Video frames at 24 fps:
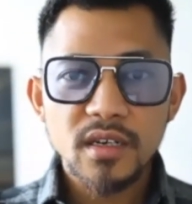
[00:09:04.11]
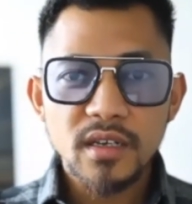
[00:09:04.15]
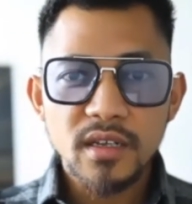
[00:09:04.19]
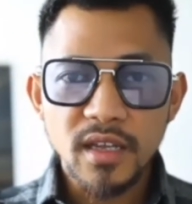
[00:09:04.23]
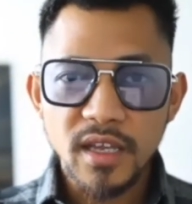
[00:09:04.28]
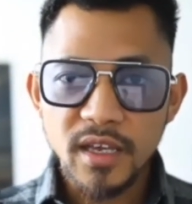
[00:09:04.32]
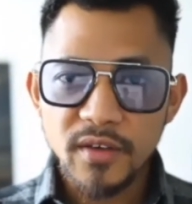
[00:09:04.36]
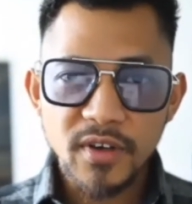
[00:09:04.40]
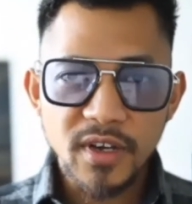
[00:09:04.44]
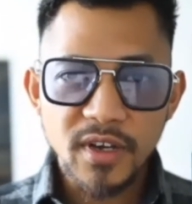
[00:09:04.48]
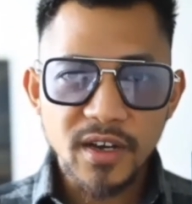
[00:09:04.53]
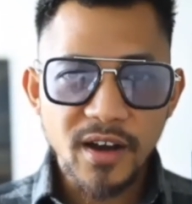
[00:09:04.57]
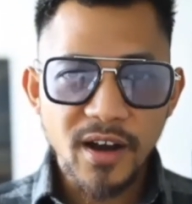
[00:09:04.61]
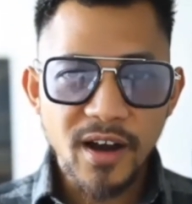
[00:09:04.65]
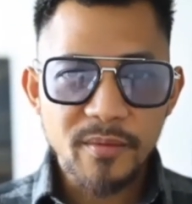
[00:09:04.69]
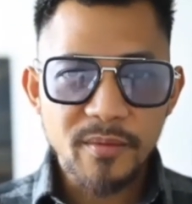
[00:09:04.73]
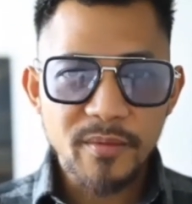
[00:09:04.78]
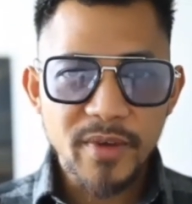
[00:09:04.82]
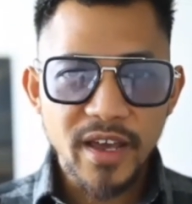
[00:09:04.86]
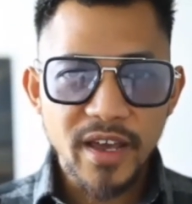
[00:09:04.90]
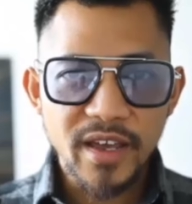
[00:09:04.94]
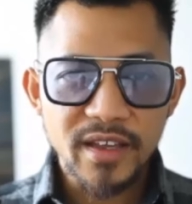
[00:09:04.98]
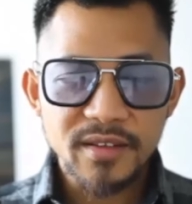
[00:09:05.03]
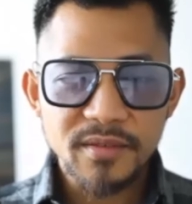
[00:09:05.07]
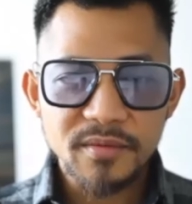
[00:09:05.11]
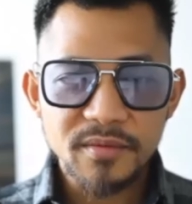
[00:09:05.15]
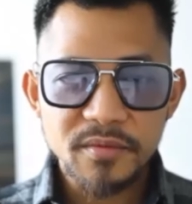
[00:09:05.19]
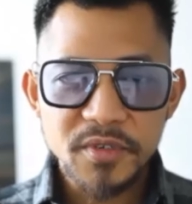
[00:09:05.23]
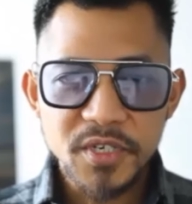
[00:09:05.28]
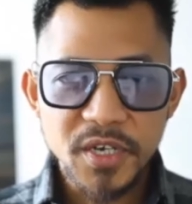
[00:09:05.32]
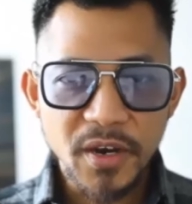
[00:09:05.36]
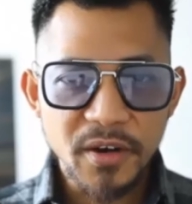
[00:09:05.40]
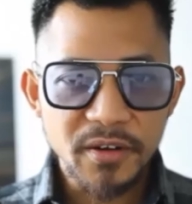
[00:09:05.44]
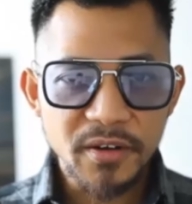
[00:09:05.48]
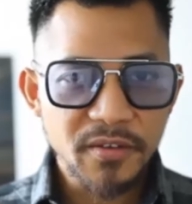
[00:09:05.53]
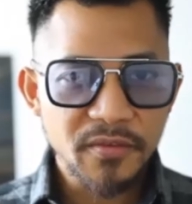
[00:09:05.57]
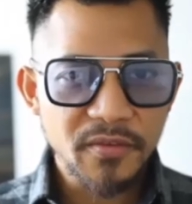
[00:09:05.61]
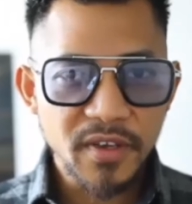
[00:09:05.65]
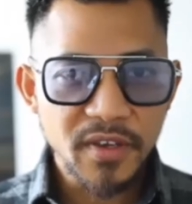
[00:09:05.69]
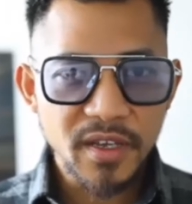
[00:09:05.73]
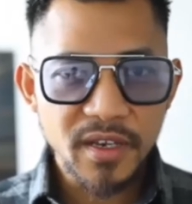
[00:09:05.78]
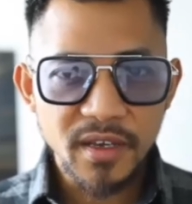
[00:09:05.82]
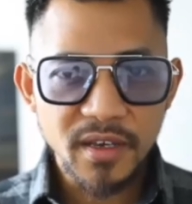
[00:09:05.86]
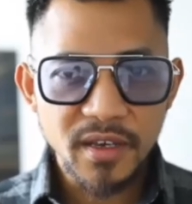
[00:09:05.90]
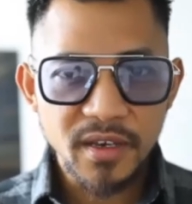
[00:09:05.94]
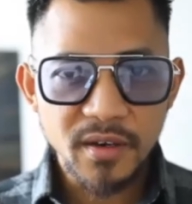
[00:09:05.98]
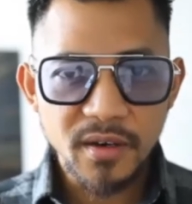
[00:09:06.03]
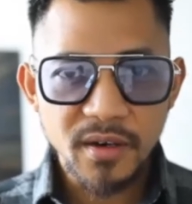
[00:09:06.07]
leave a comment, share the
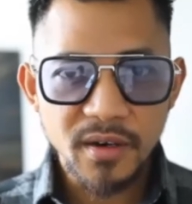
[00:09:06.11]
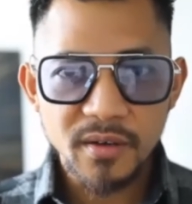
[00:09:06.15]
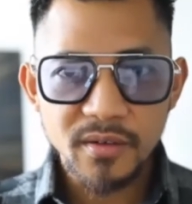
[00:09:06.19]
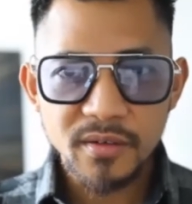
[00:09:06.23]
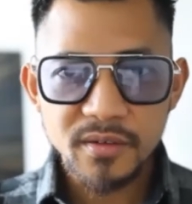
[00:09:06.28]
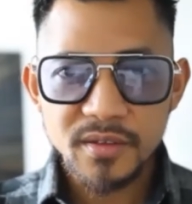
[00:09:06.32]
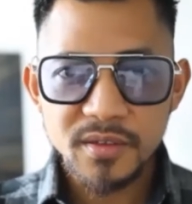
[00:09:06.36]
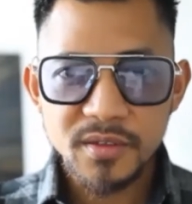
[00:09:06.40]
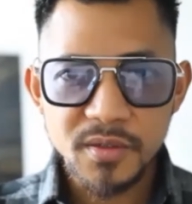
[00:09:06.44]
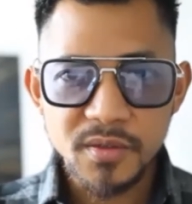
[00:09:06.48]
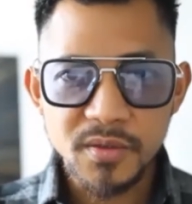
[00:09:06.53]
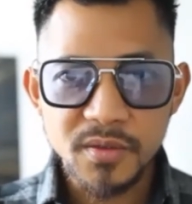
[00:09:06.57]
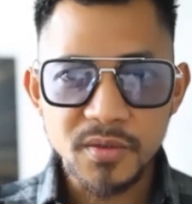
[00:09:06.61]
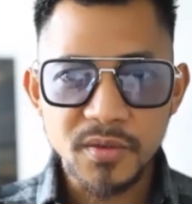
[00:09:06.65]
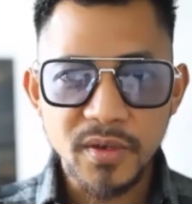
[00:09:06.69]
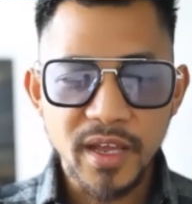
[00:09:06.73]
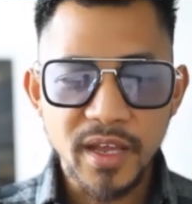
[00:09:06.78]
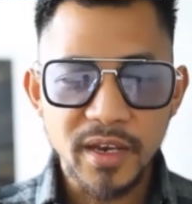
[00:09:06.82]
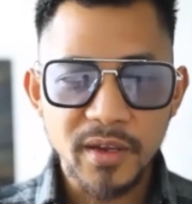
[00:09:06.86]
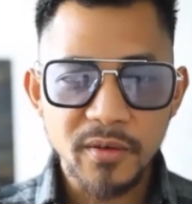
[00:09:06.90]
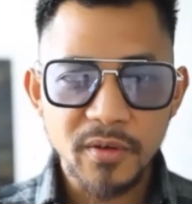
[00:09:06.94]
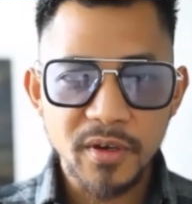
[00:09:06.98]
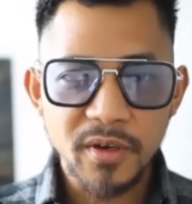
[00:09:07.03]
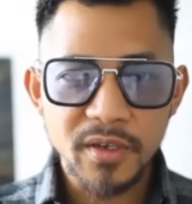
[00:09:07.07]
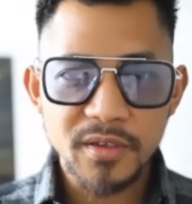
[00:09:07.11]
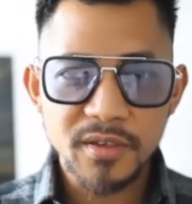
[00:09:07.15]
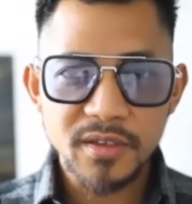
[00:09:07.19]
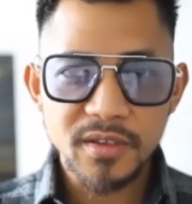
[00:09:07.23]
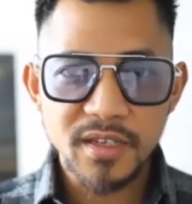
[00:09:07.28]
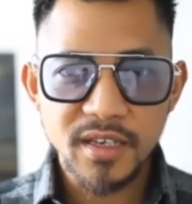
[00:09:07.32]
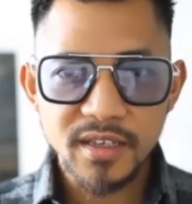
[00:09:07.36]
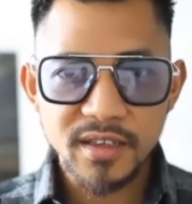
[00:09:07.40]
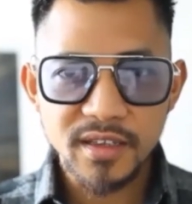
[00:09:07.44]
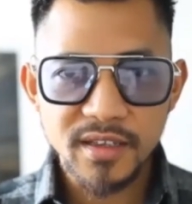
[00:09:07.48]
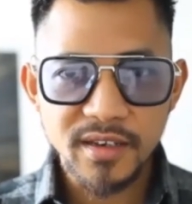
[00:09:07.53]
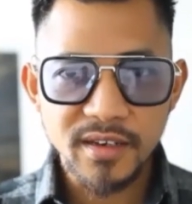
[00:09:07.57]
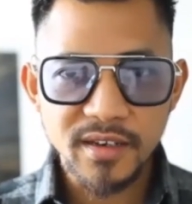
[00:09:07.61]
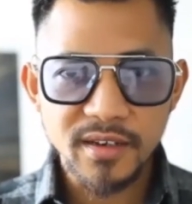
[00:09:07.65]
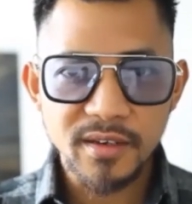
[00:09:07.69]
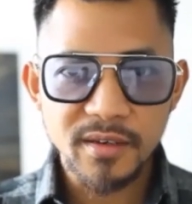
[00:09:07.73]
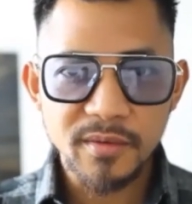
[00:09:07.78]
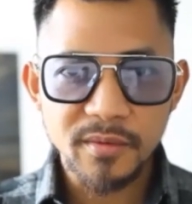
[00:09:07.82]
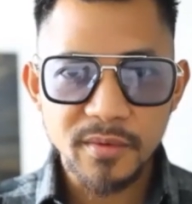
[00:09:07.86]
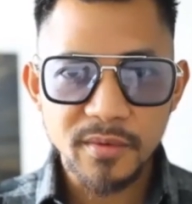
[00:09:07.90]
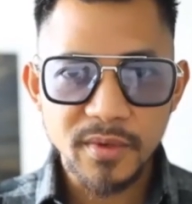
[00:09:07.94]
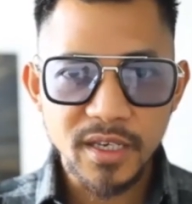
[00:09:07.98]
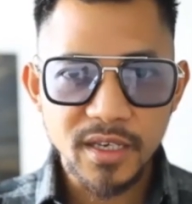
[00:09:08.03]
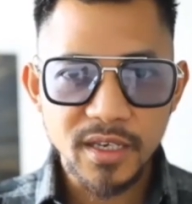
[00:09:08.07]
video to anyone you think they're going
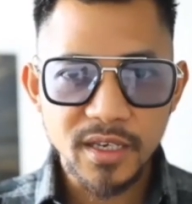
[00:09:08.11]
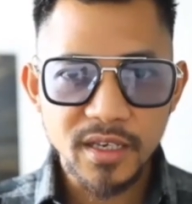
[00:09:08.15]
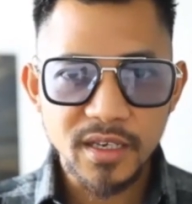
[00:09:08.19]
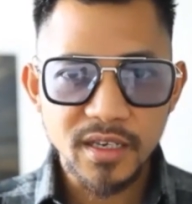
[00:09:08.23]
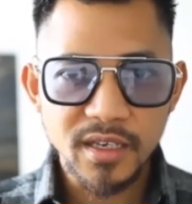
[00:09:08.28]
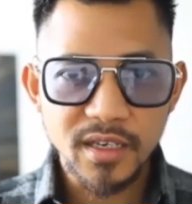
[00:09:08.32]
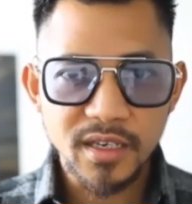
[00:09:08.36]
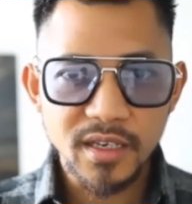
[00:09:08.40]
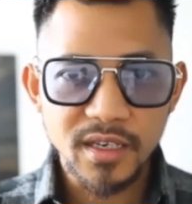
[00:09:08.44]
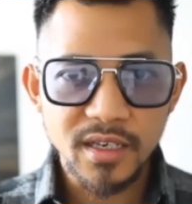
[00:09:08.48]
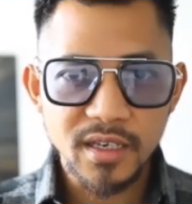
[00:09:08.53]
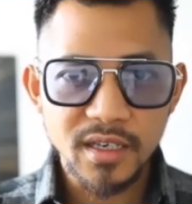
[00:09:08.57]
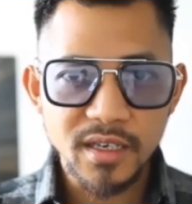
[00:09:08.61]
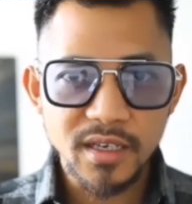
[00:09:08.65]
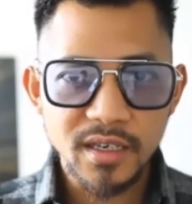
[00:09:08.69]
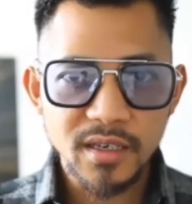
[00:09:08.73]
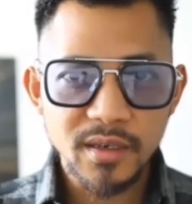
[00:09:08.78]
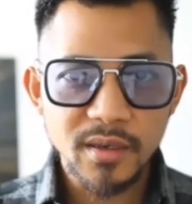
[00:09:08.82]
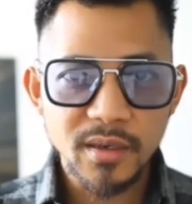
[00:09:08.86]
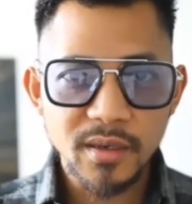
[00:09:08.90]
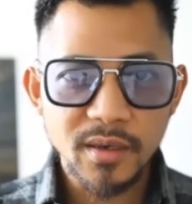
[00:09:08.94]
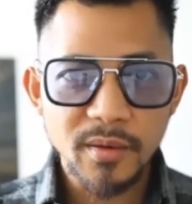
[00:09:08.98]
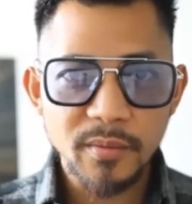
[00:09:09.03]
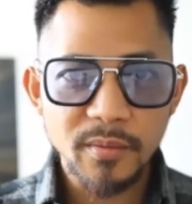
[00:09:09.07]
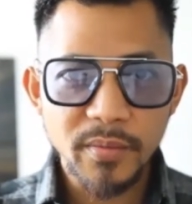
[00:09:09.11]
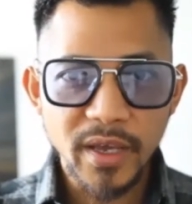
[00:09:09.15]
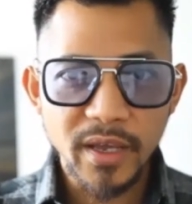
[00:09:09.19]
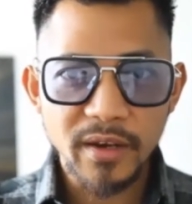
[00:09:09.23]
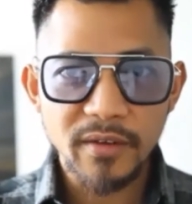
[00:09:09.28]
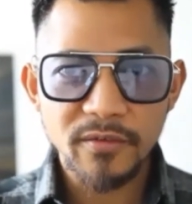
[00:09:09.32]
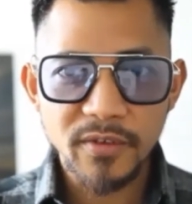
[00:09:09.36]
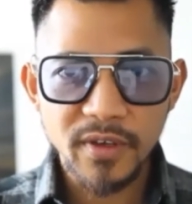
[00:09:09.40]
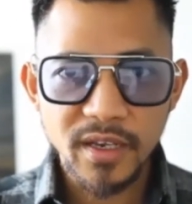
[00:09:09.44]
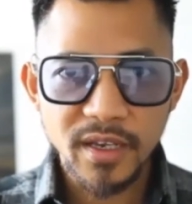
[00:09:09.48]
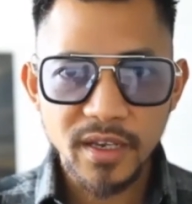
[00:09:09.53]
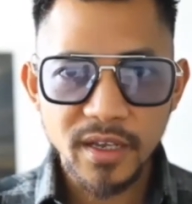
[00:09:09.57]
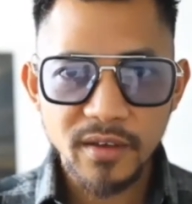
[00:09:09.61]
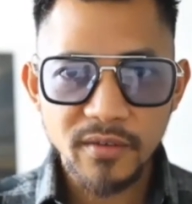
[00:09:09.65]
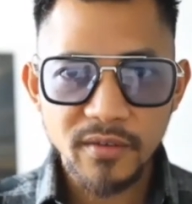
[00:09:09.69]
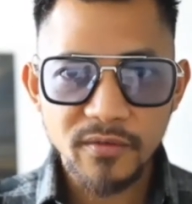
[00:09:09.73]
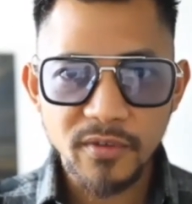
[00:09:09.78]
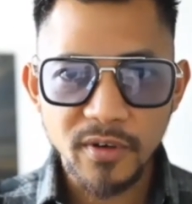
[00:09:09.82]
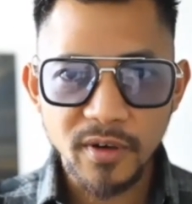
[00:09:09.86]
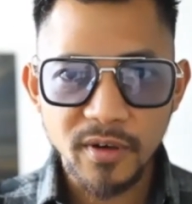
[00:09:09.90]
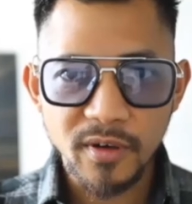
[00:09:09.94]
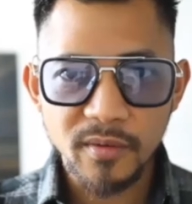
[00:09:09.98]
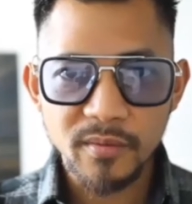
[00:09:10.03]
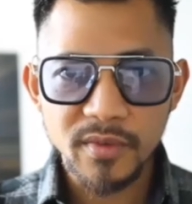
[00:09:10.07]
to be benefiting
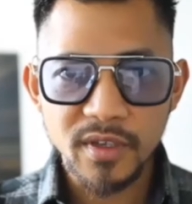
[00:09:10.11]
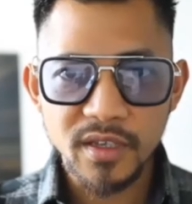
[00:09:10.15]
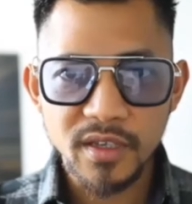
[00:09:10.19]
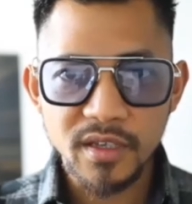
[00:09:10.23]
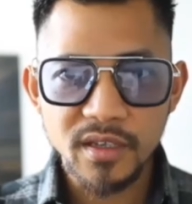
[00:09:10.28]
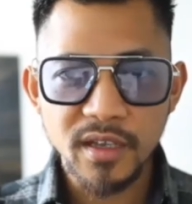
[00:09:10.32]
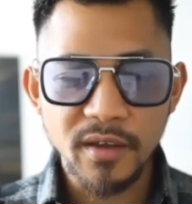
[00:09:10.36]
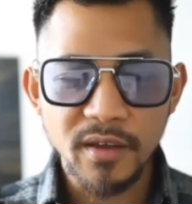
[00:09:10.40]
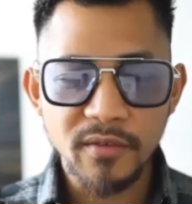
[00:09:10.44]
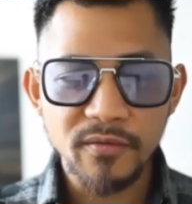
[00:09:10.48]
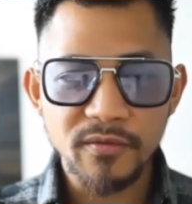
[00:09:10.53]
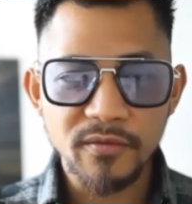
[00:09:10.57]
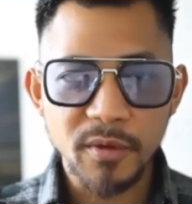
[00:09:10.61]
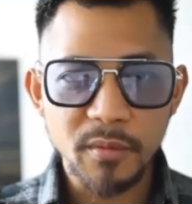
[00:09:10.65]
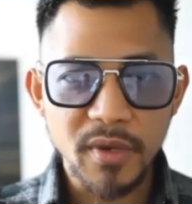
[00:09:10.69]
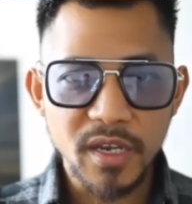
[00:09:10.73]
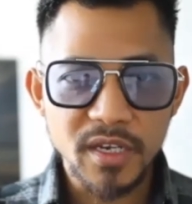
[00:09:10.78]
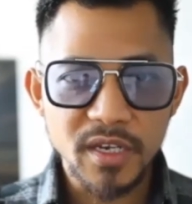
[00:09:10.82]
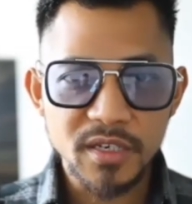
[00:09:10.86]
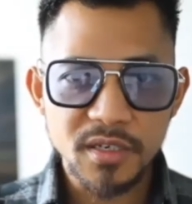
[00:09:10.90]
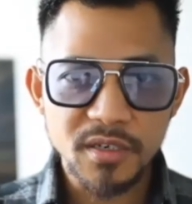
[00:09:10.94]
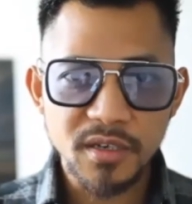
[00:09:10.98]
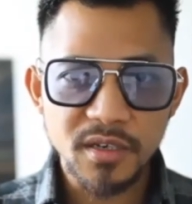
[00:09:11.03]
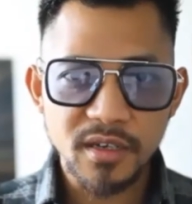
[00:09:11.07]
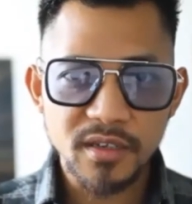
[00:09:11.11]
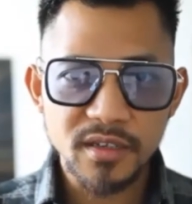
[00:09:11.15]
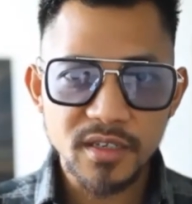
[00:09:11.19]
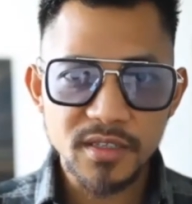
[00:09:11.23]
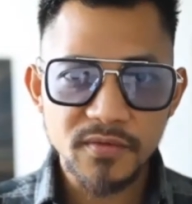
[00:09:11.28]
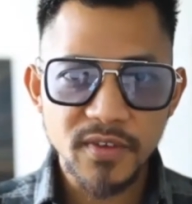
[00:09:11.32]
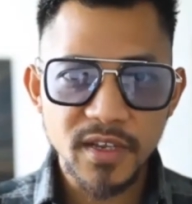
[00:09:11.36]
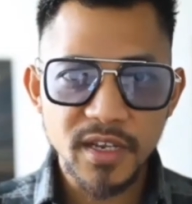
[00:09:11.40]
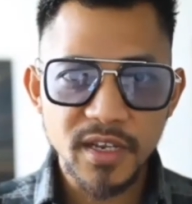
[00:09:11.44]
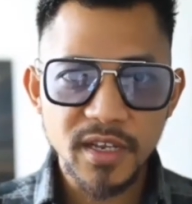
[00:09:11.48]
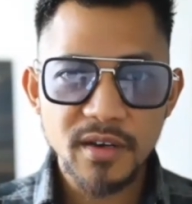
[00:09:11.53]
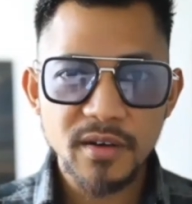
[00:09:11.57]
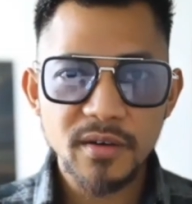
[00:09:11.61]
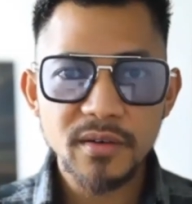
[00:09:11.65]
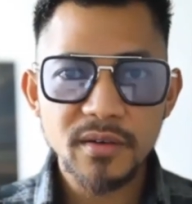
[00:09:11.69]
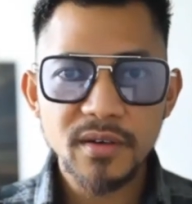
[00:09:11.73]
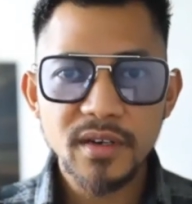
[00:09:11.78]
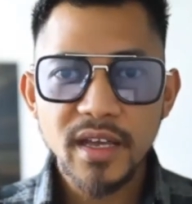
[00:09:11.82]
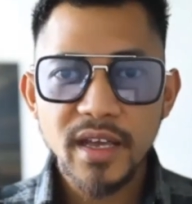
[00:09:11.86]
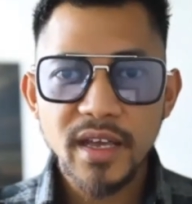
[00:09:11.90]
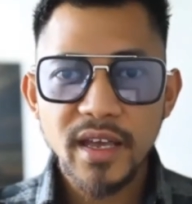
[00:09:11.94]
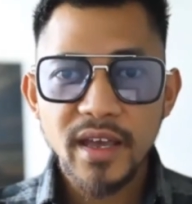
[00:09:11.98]
from the information on this video.